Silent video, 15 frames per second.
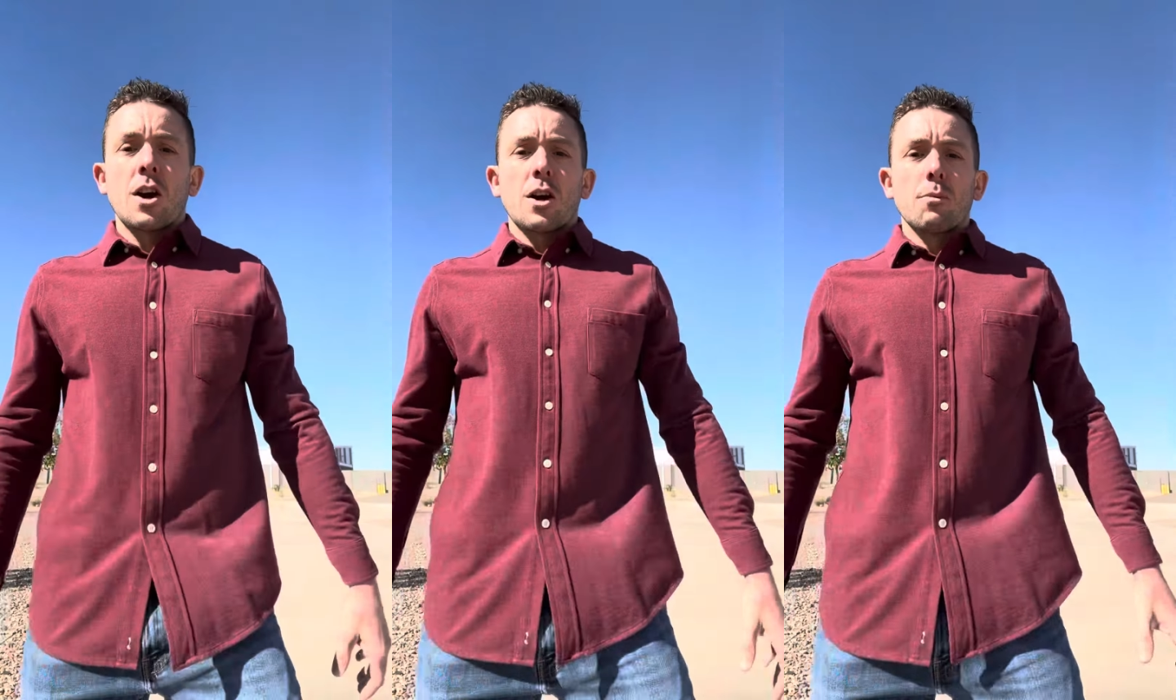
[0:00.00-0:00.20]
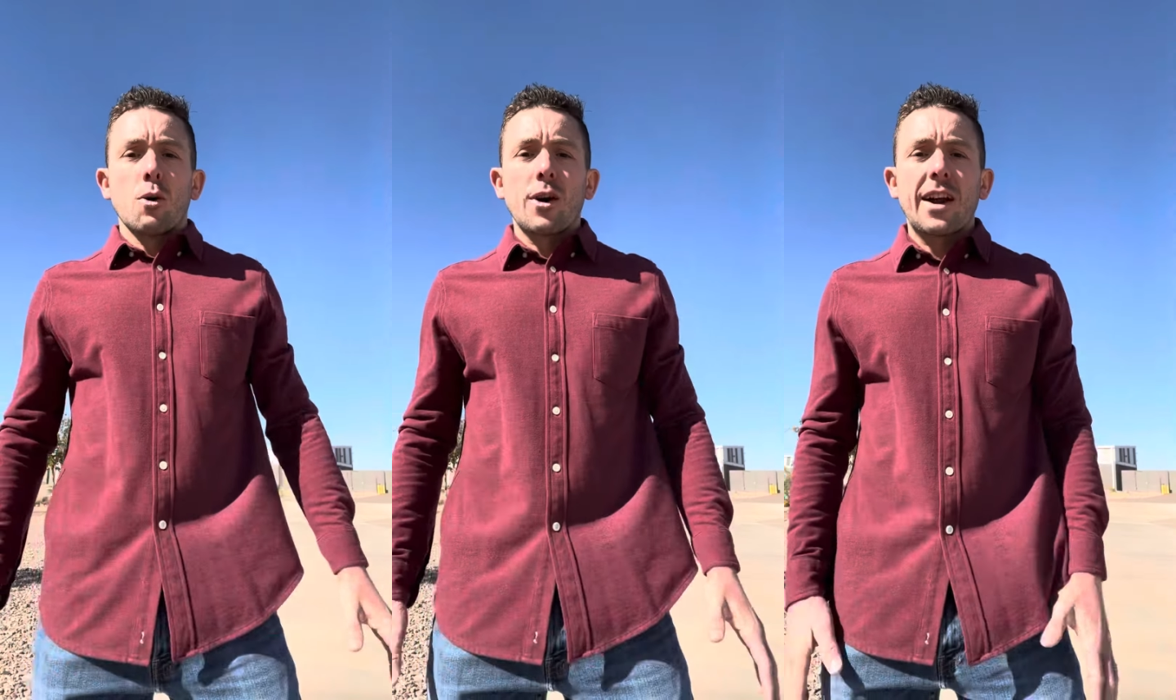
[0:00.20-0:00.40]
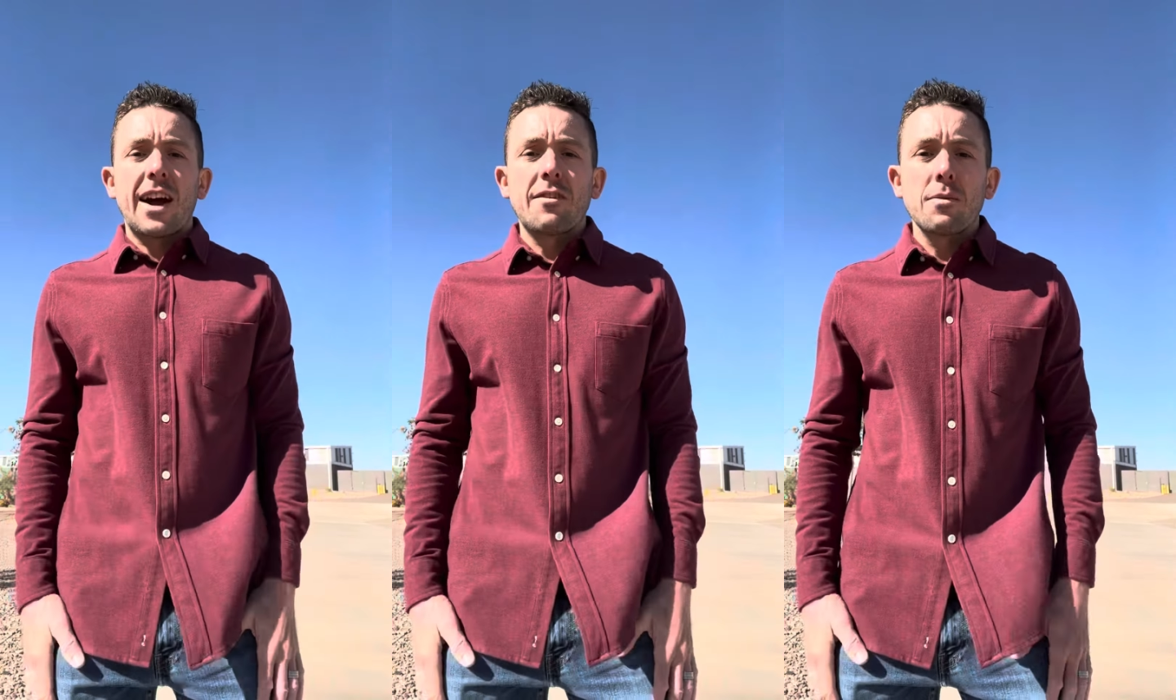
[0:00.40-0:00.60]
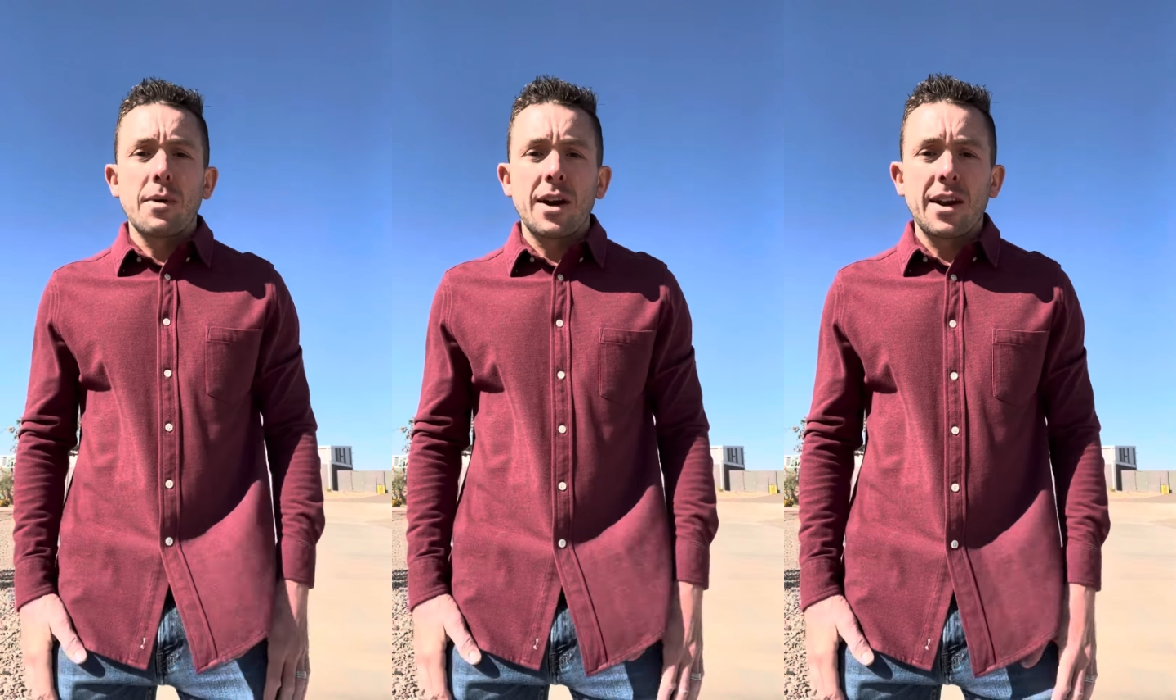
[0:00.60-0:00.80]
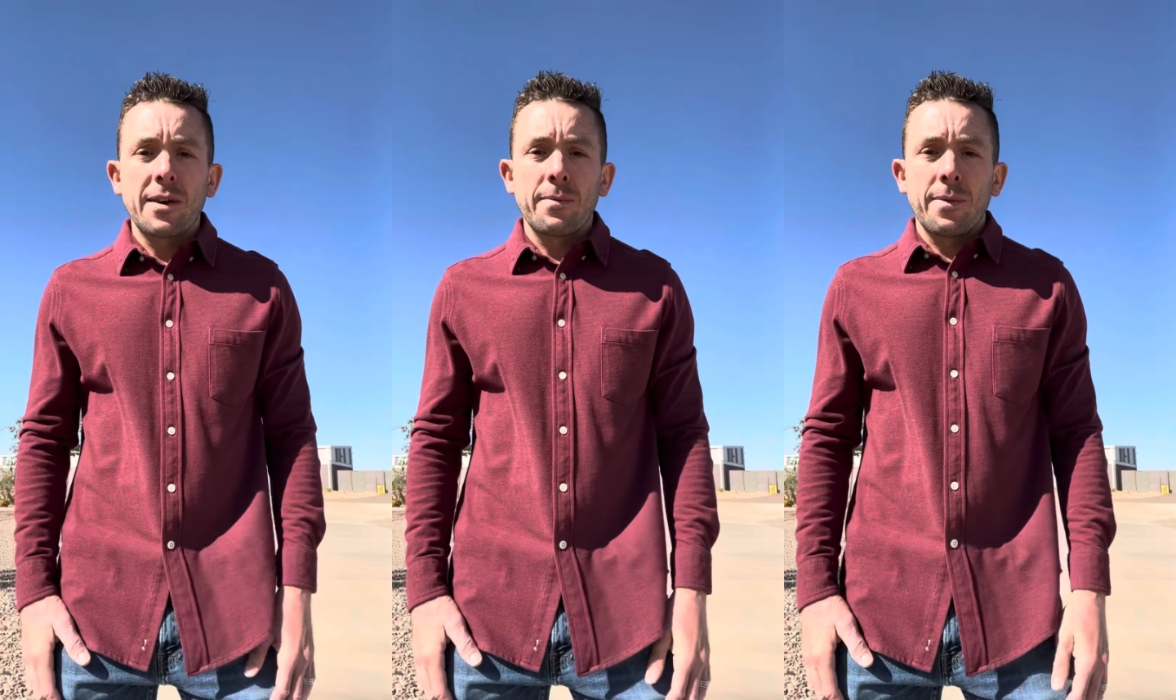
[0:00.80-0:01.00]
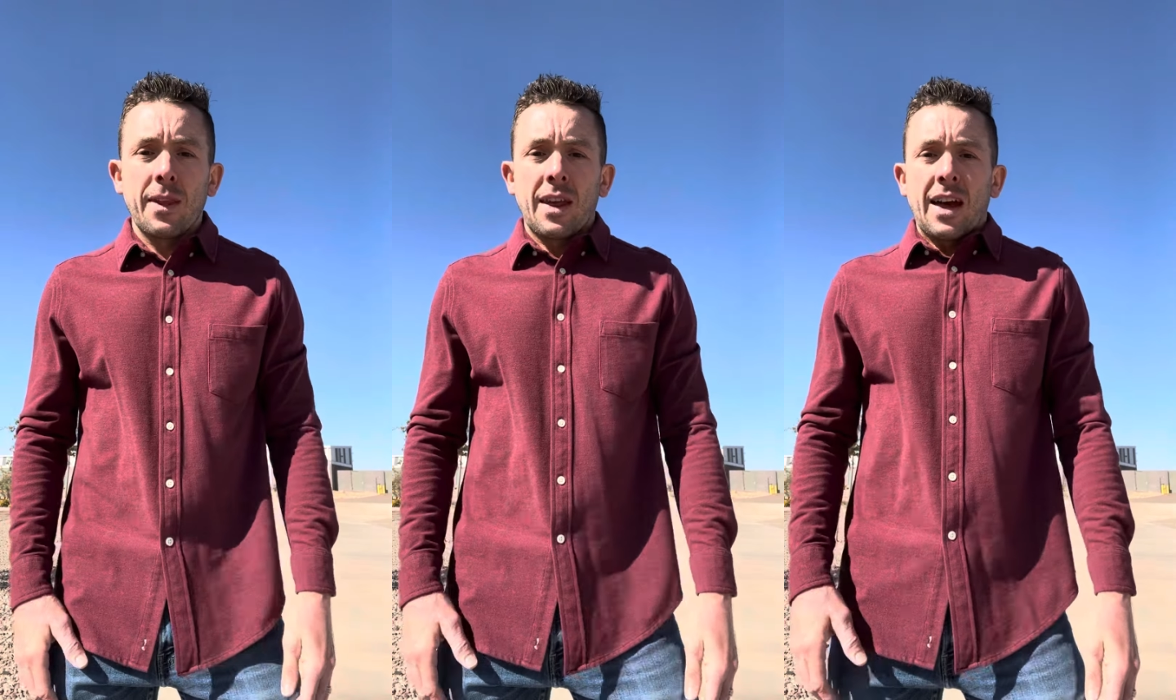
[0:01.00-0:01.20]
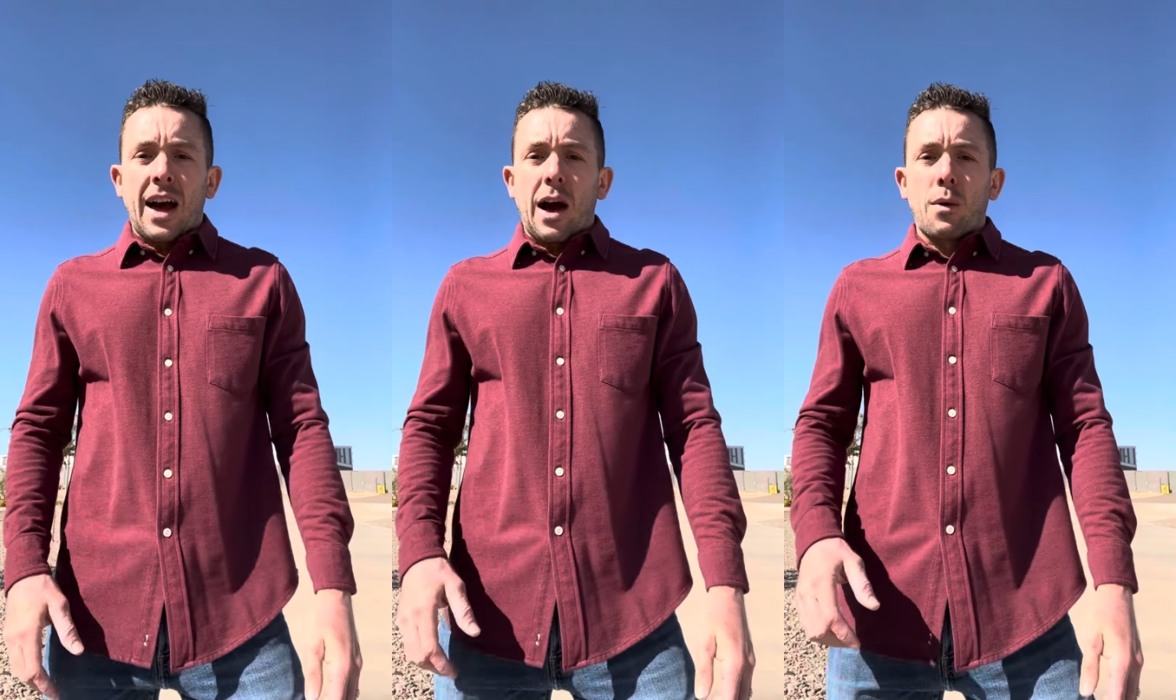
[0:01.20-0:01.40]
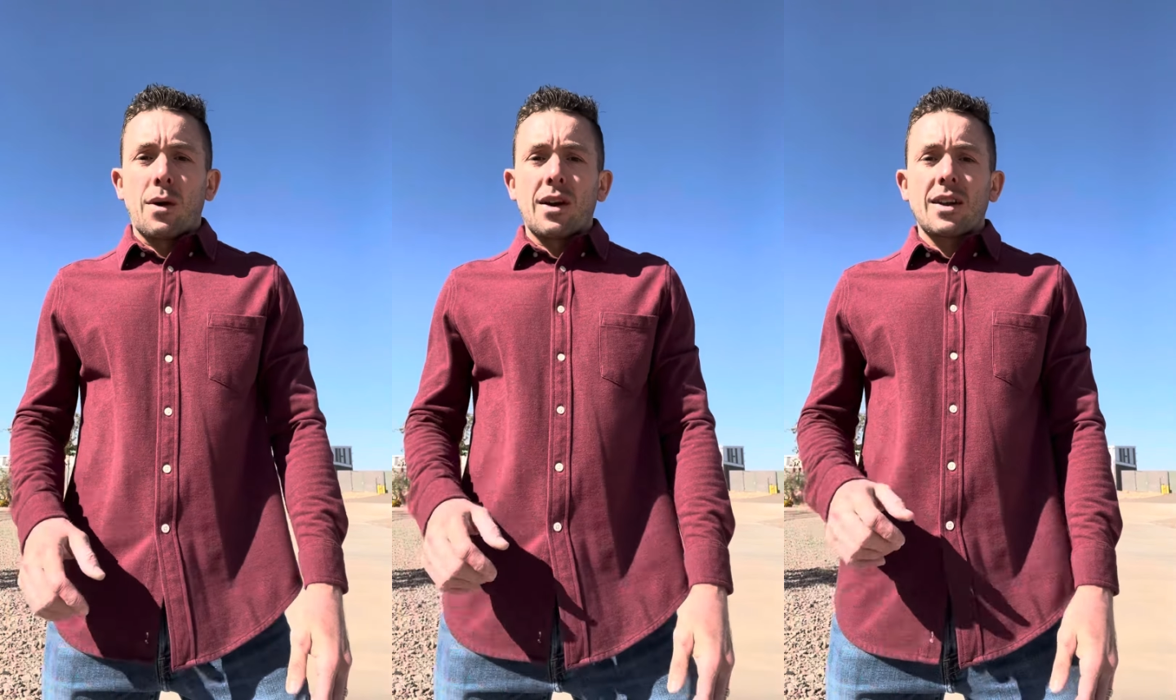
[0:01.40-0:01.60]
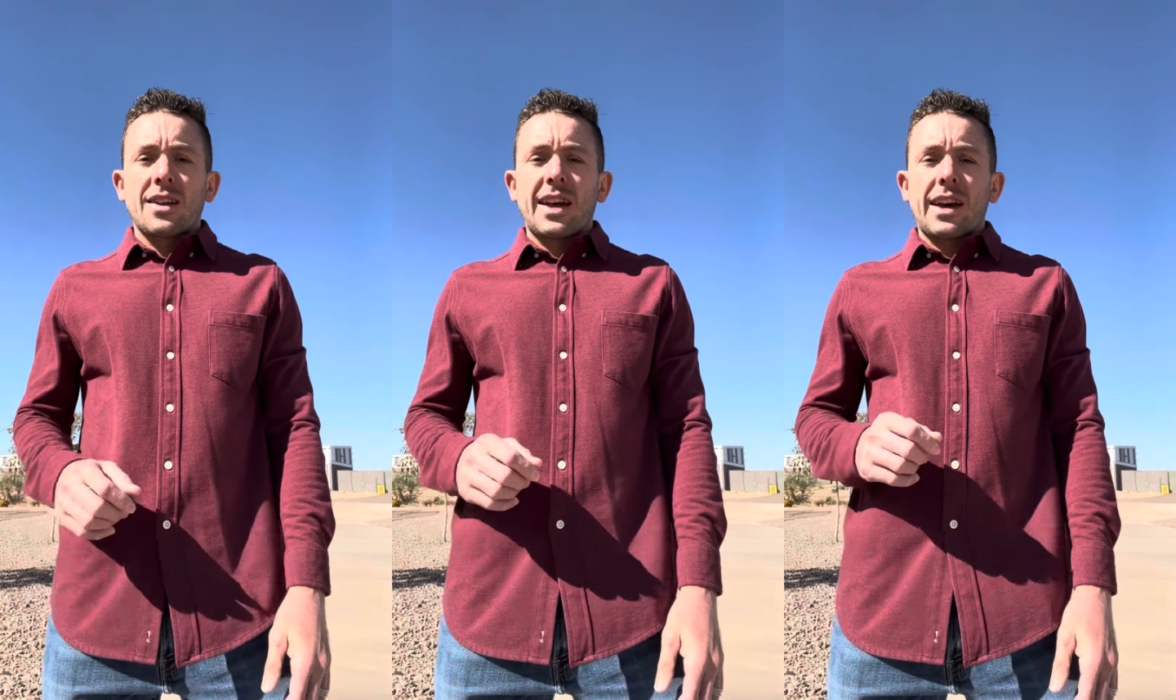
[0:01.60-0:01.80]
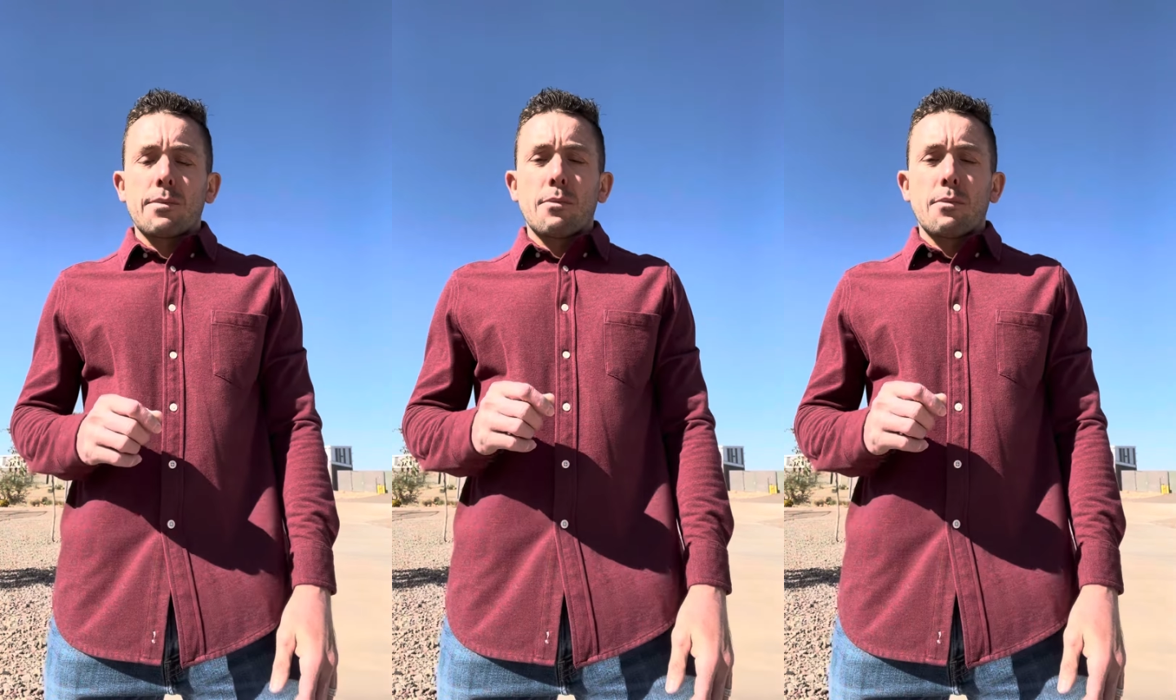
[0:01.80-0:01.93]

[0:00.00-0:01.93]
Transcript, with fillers: Morning, everybody. I wanted to take